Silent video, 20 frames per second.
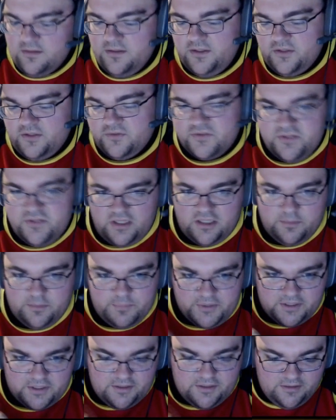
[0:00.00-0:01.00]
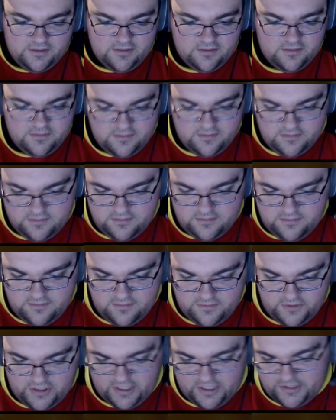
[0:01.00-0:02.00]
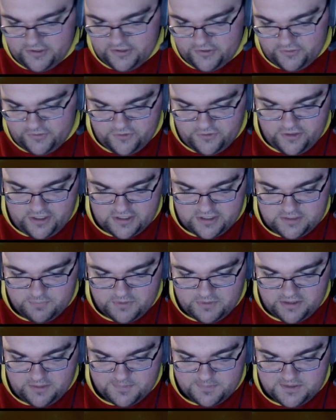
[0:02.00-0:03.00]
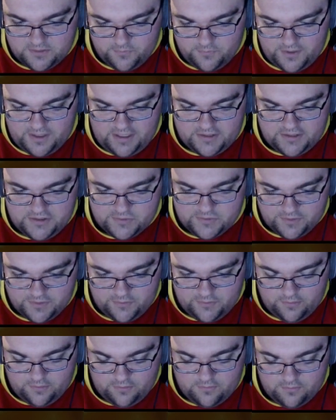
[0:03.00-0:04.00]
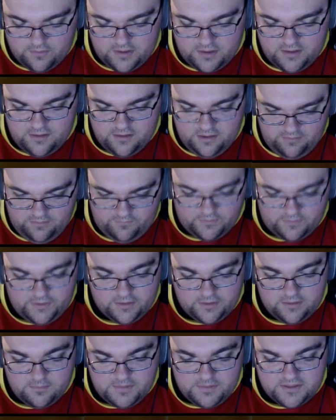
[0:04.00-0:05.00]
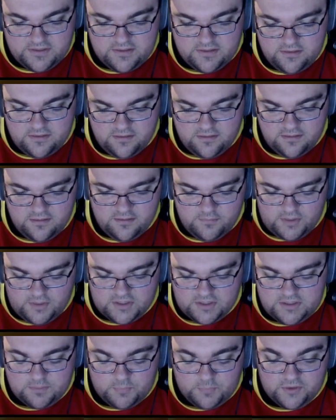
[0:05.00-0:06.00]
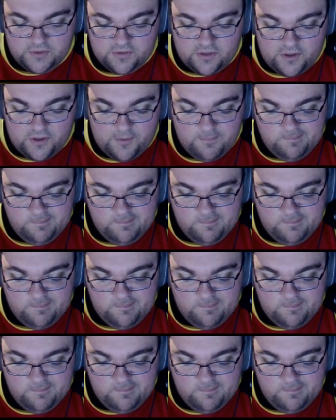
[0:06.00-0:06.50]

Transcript: solid pick. You gotta split it up some way, and I just went 3-3. Felt like the best split there.